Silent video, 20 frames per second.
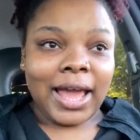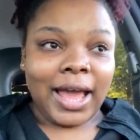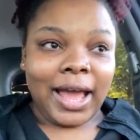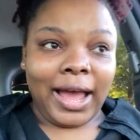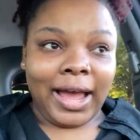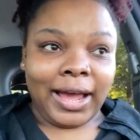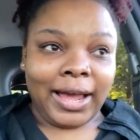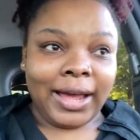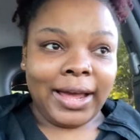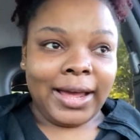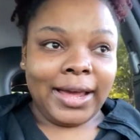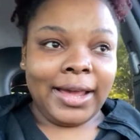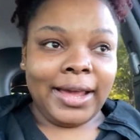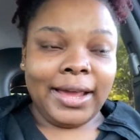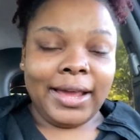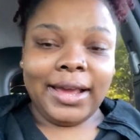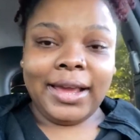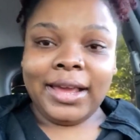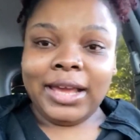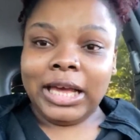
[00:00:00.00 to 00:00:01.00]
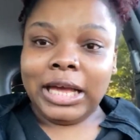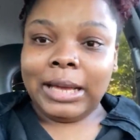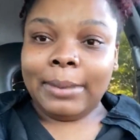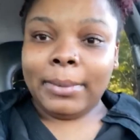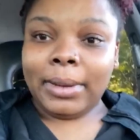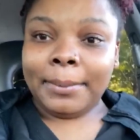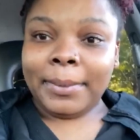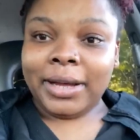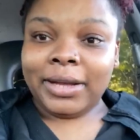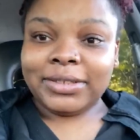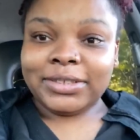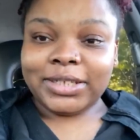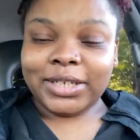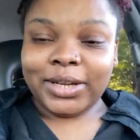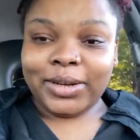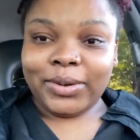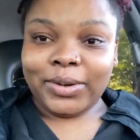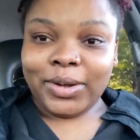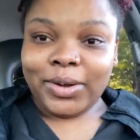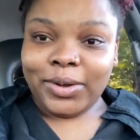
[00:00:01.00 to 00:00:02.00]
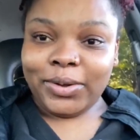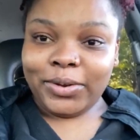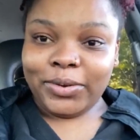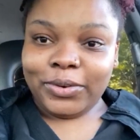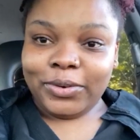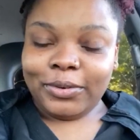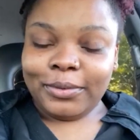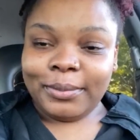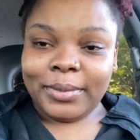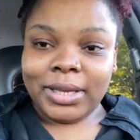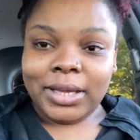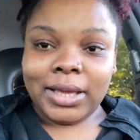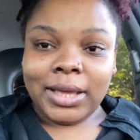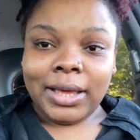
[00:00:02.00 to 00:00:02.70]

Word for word: I am about to go home